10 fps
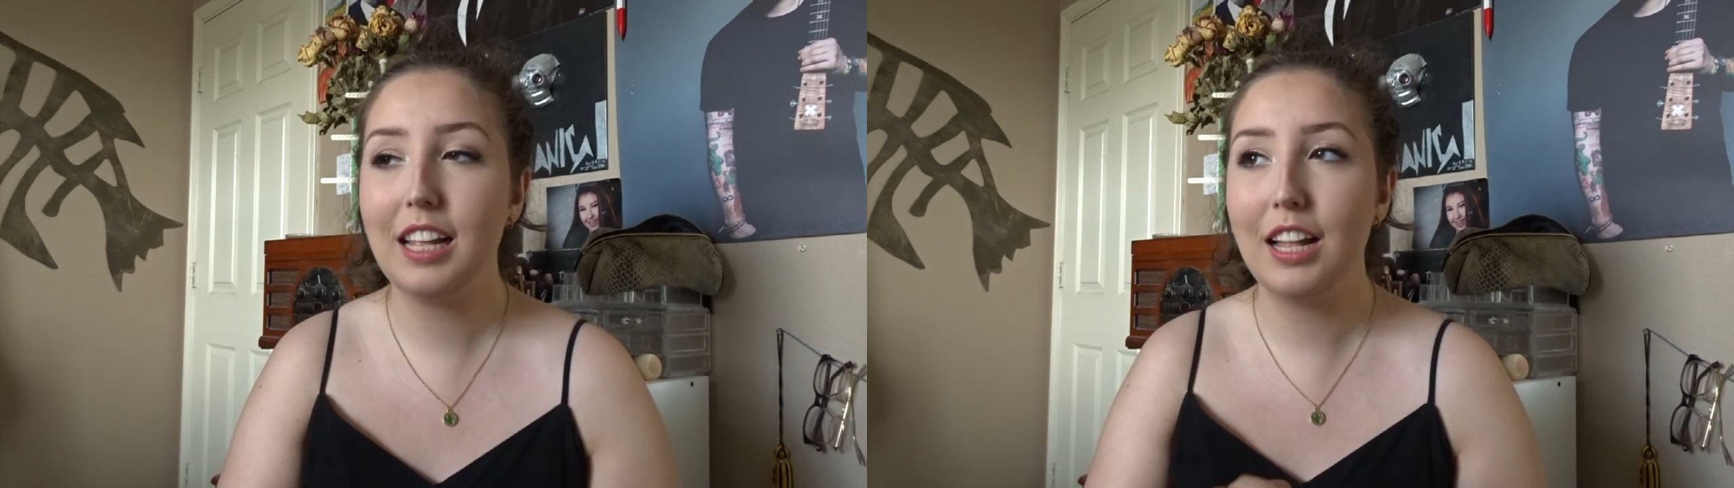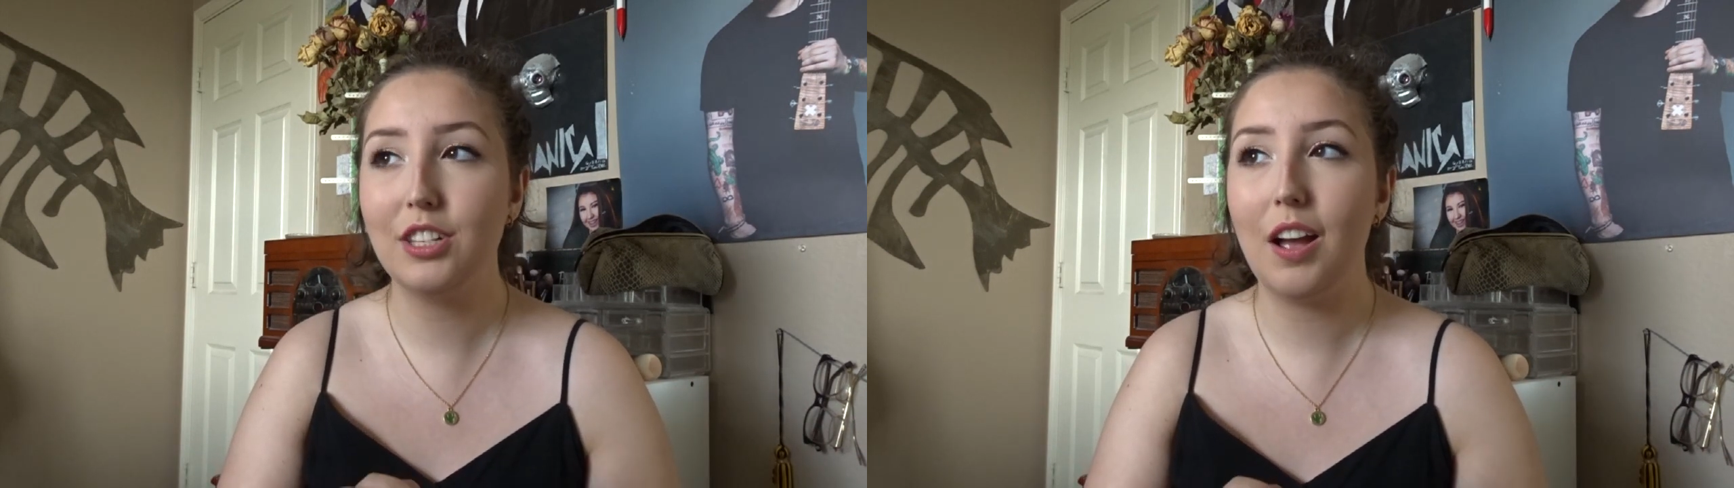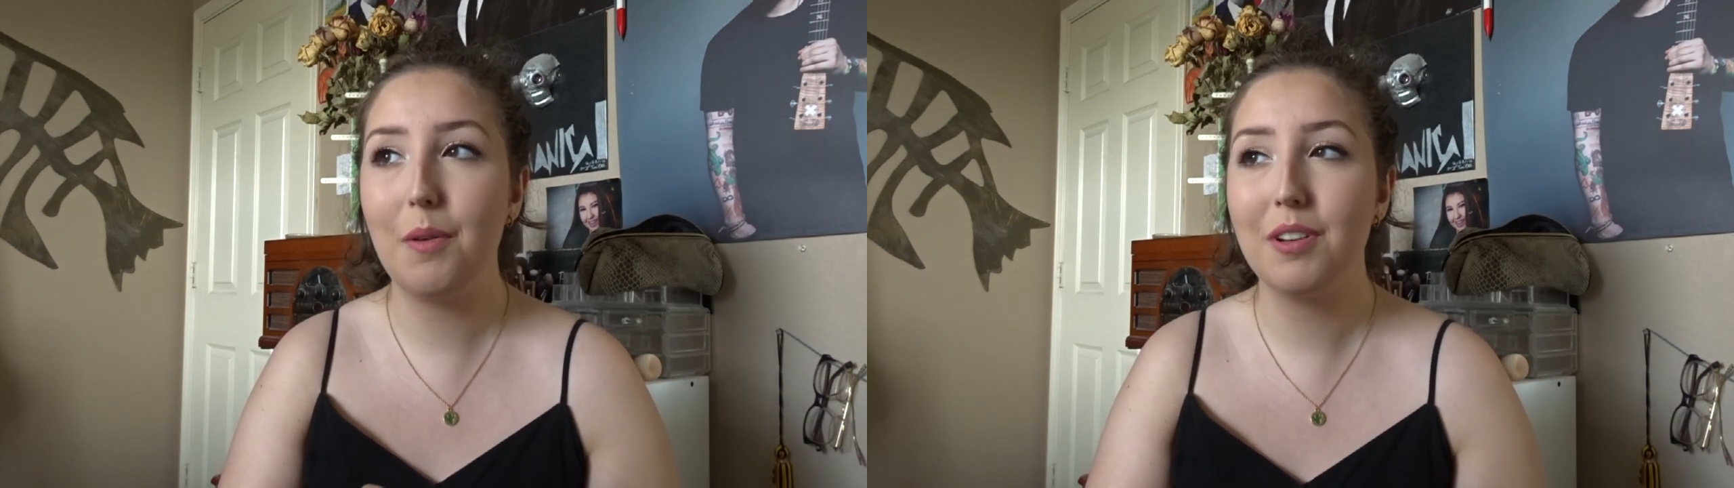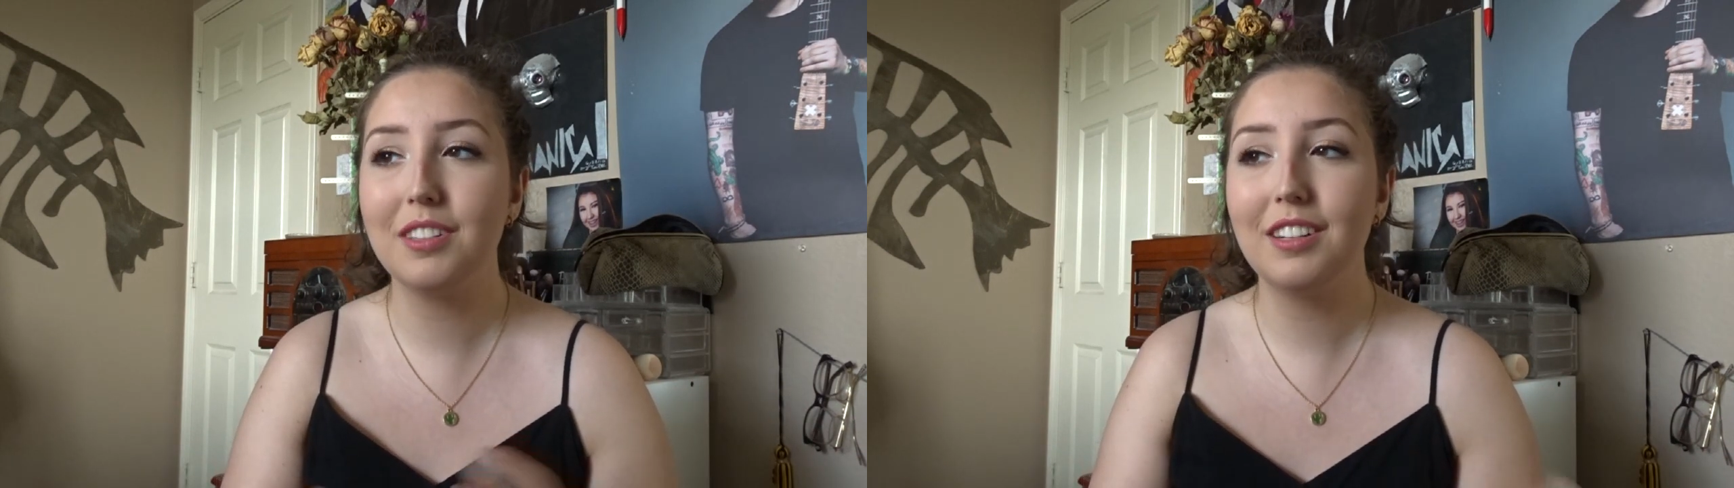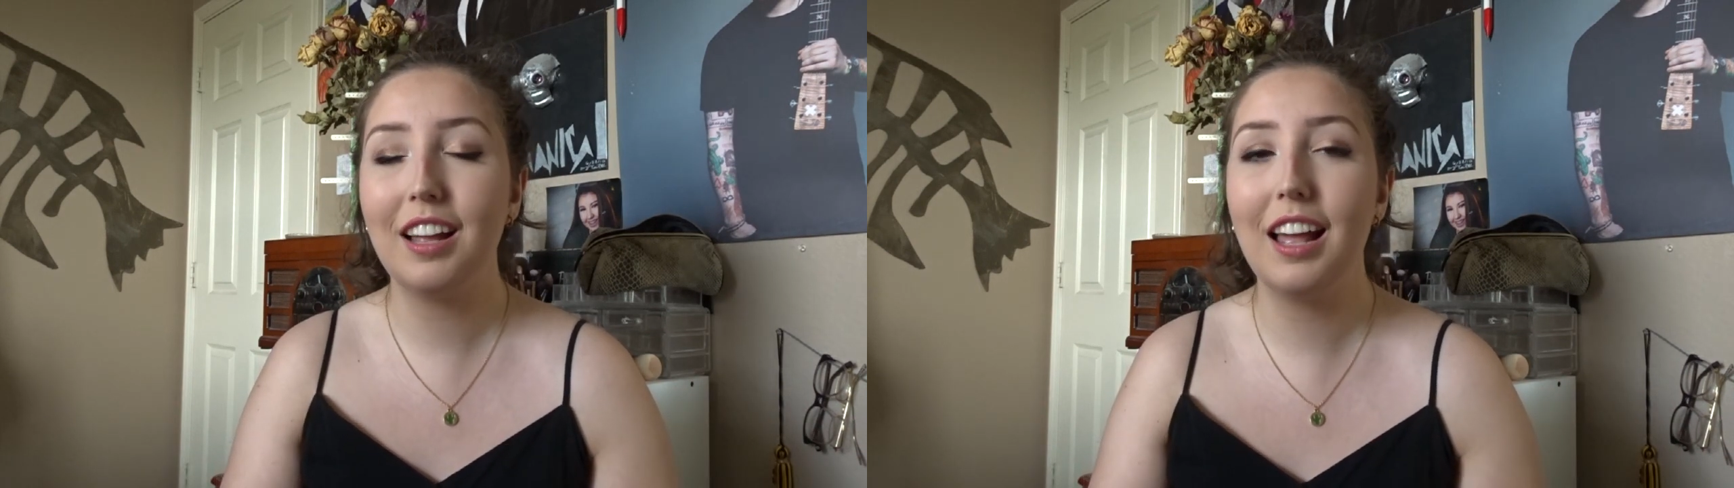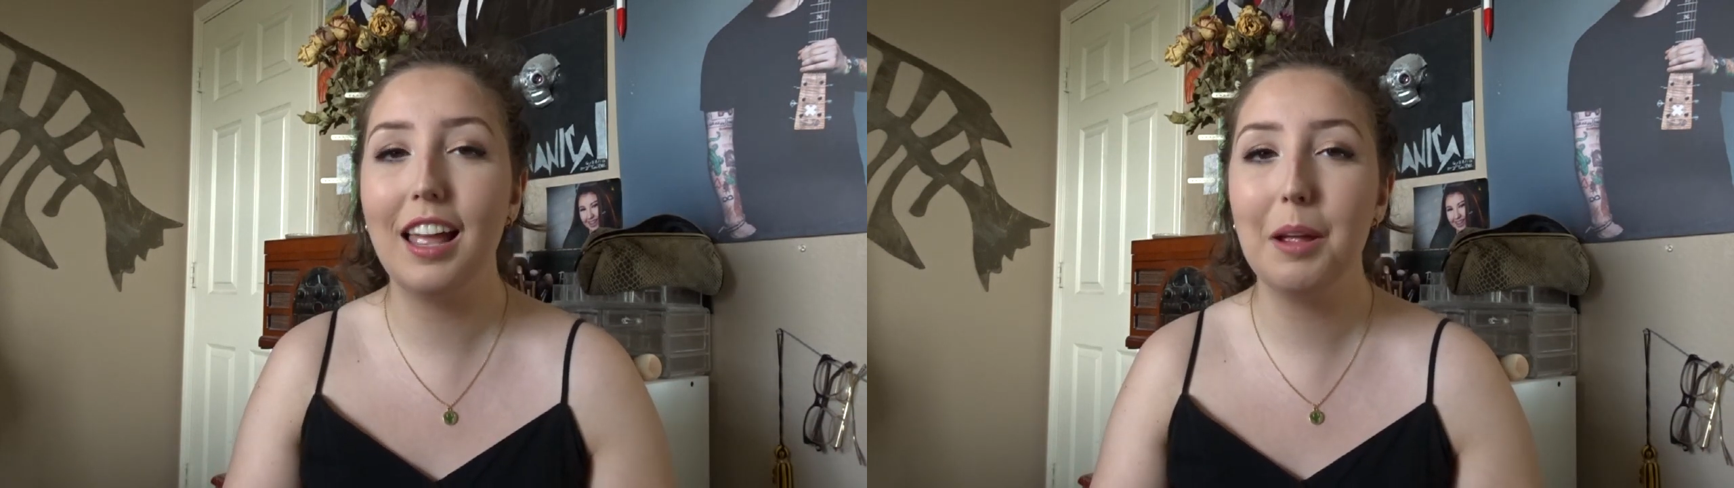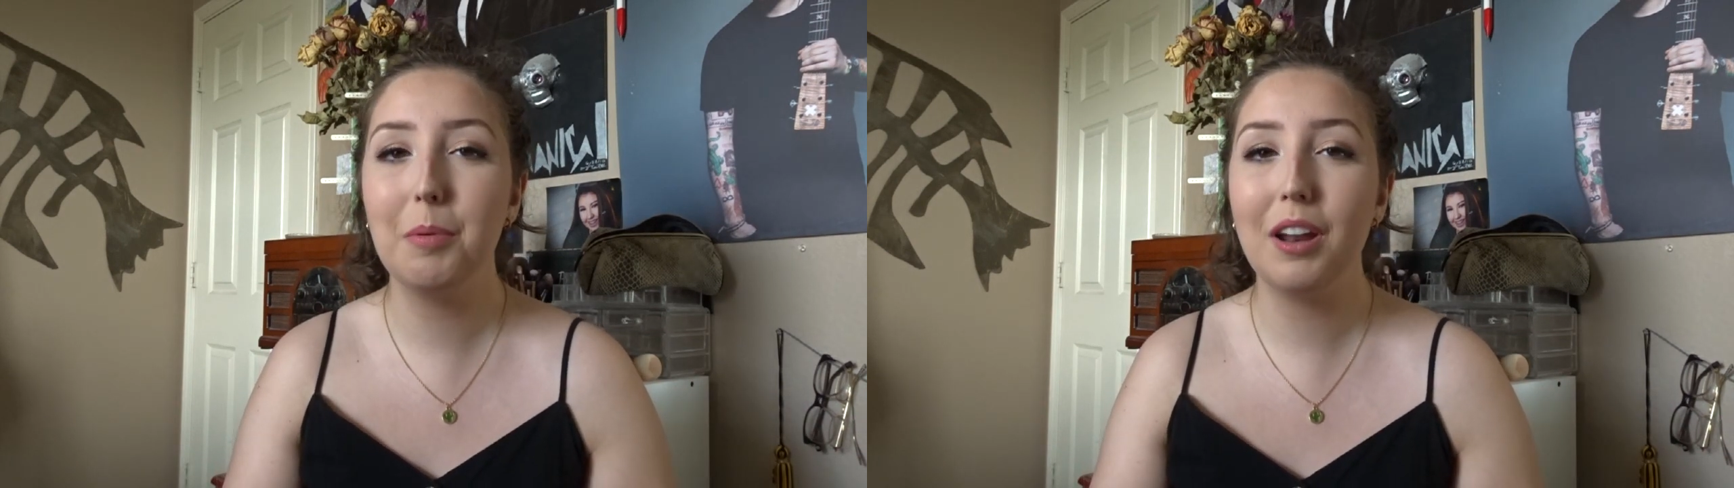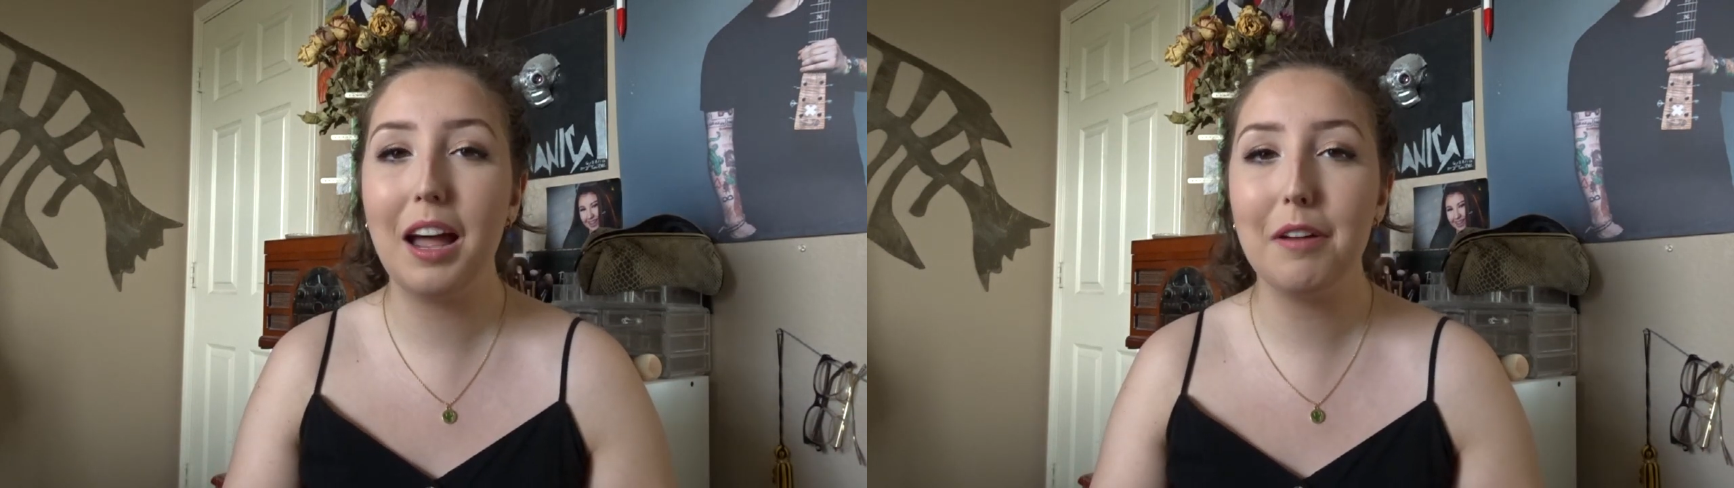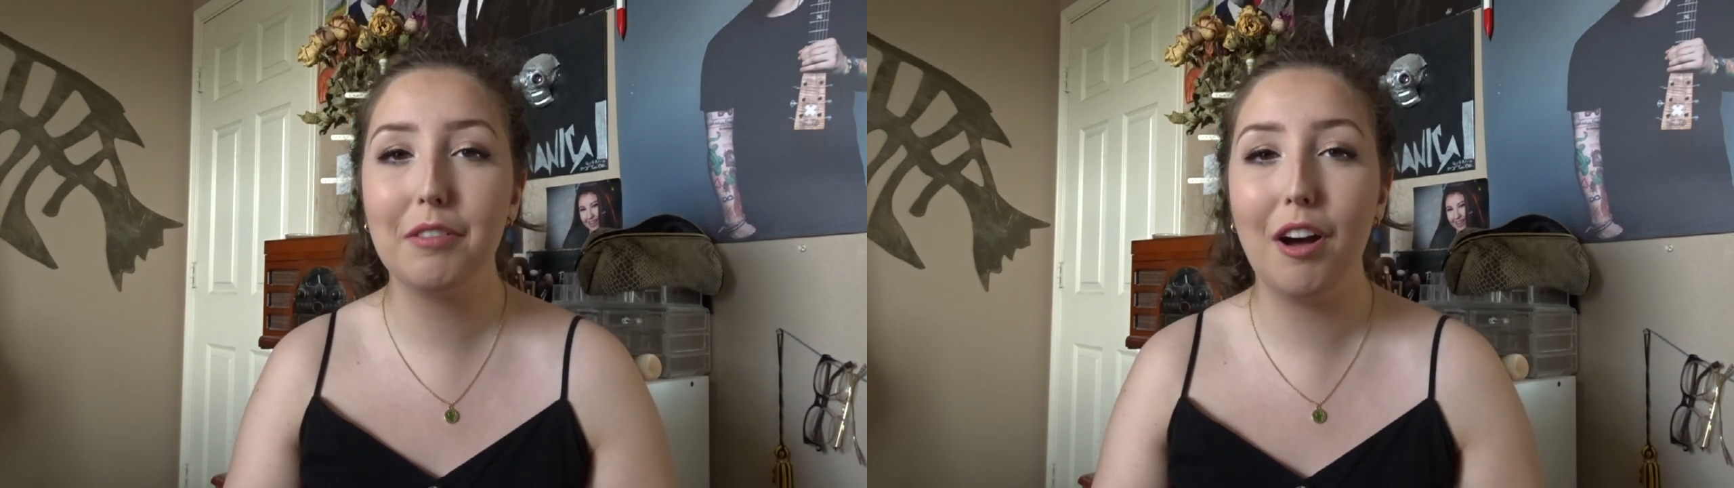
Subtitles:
and so I wasn't able to have